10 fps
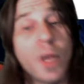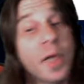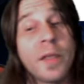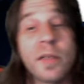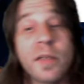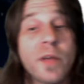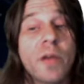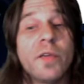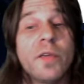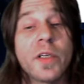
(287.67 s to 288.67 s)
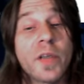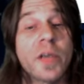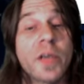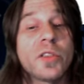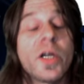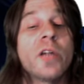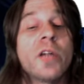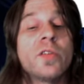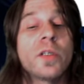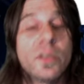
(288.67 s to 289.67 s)
and that's kind of funny because I actually got
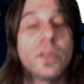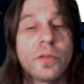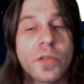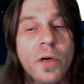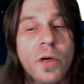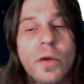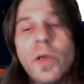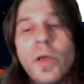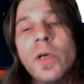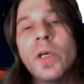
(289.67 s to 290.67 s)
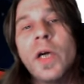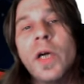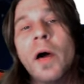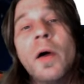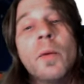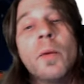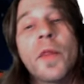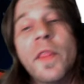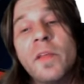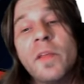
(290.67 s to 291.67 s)
a truck too, so... Yeah,
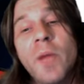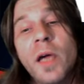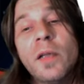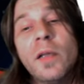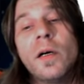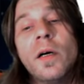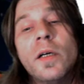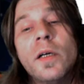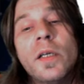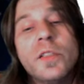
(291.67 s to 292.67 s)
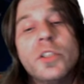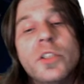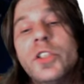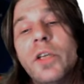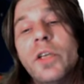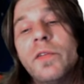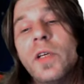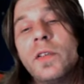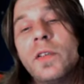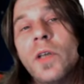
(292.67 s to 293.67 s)
but the demand had just
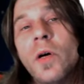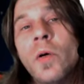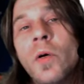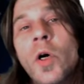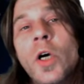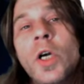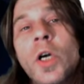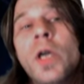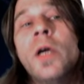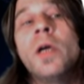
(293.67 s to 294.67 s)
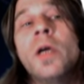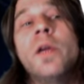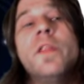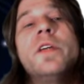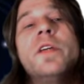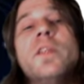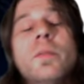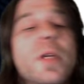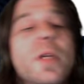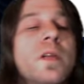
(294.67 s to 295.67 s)
shifted. So this is
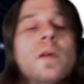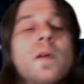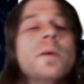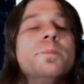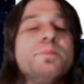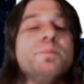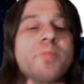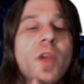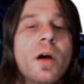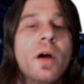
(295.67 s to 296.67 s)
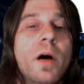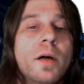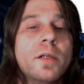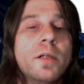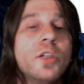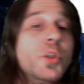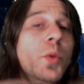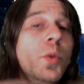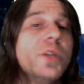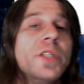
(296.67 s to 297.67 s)
a big deal because
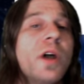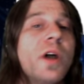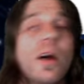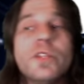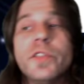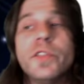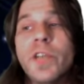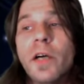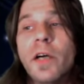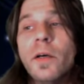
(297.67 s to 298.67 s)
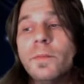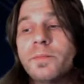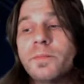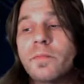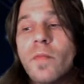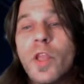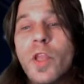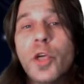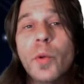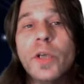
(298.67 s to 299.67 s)
you will see cars for sale.
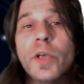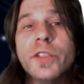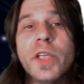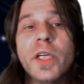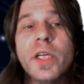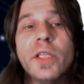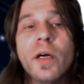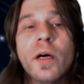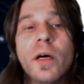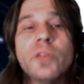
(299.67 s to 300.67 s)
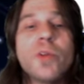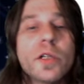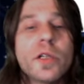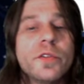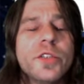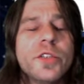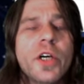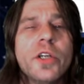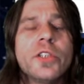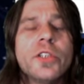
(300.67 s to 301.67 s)
You will see trucks for
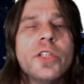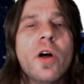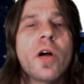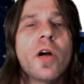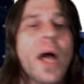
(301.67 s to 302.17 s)
sale. You'll see all